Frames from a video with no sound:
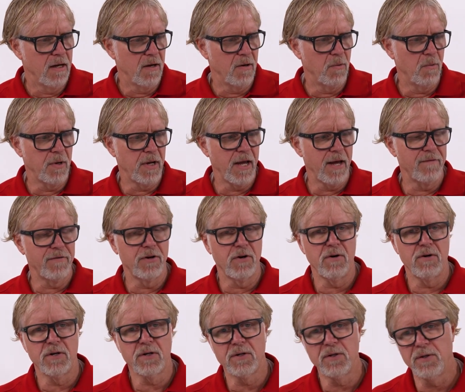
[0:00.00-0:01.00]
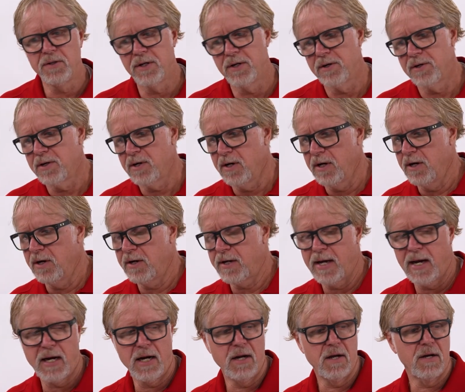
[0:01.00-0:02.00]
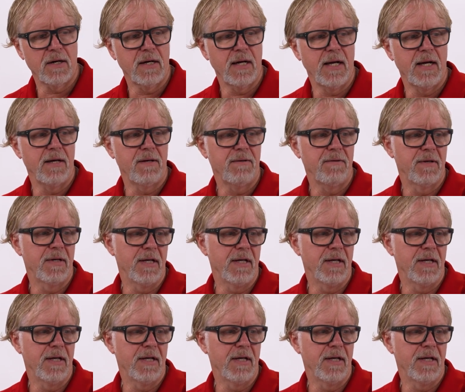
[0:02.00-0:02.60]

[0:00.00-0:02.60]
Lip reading: We have an article in our catalog now,